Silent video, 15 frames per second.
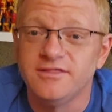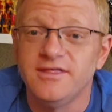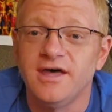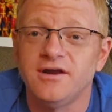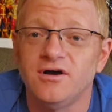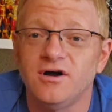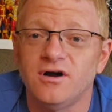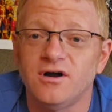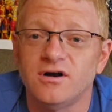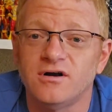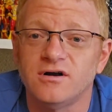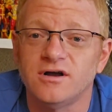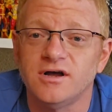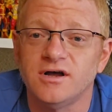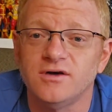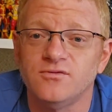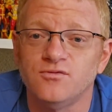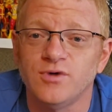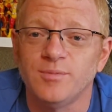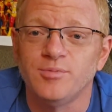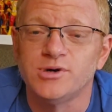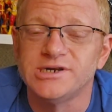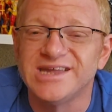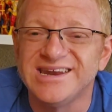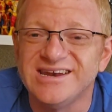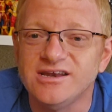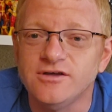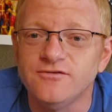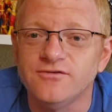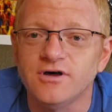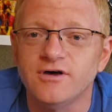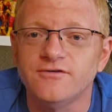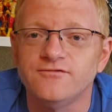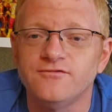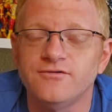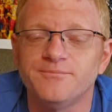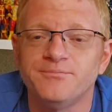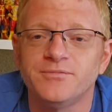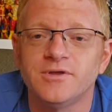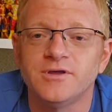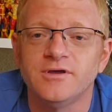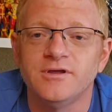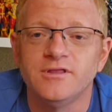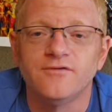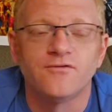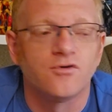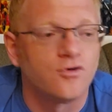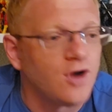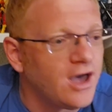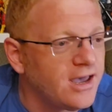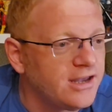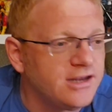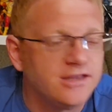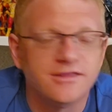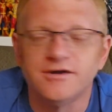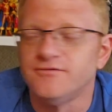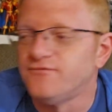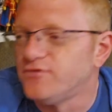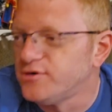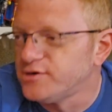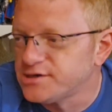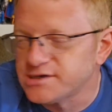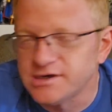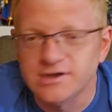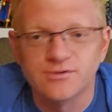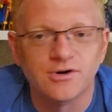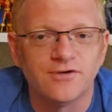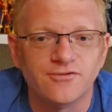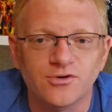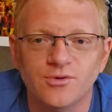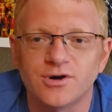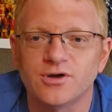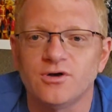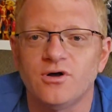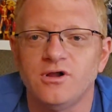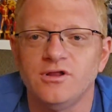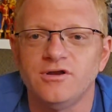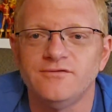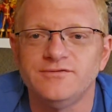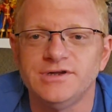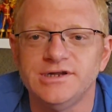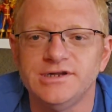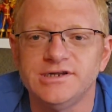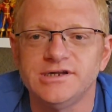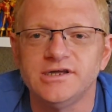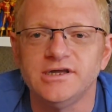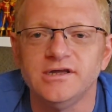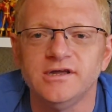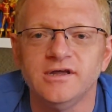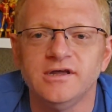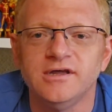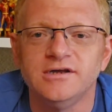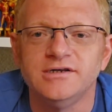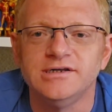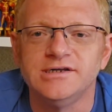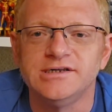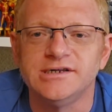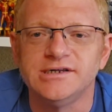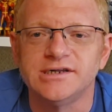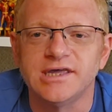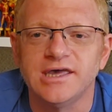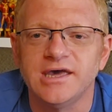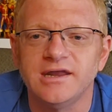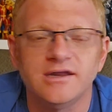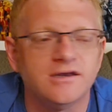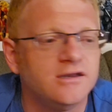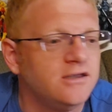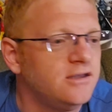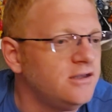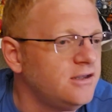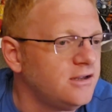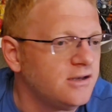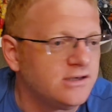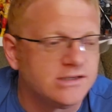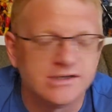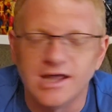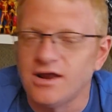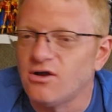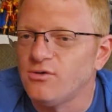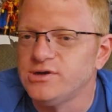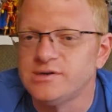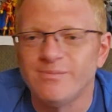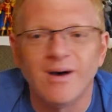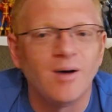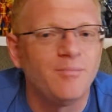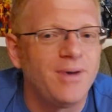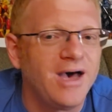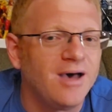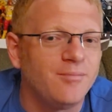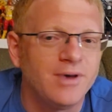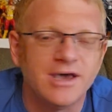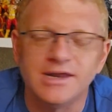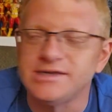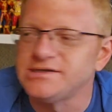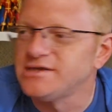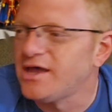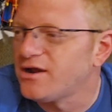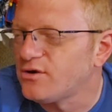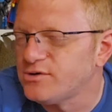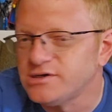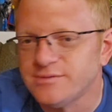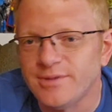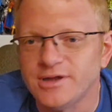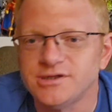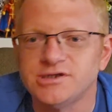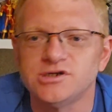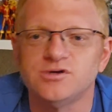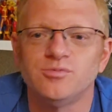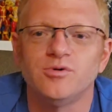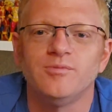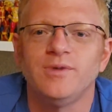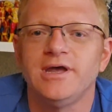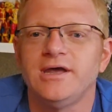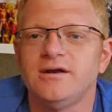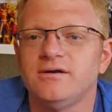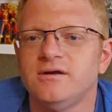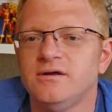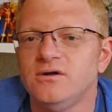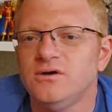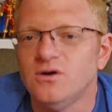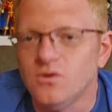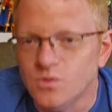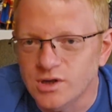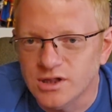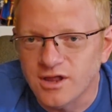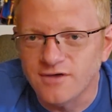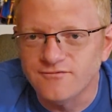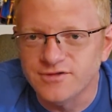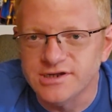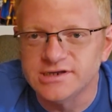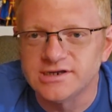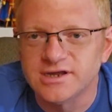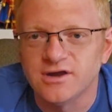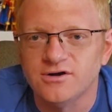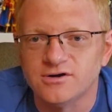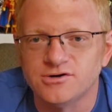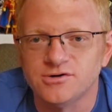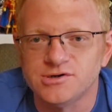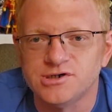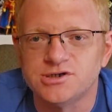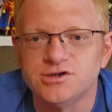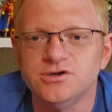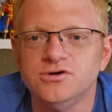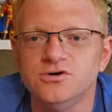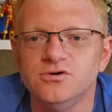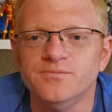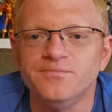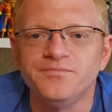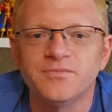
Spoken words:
that are representative of the variety, the diversity, whatever you want to call it, of DC's canon. It's not always about Batman. It's not always about Superman. We love these characters too.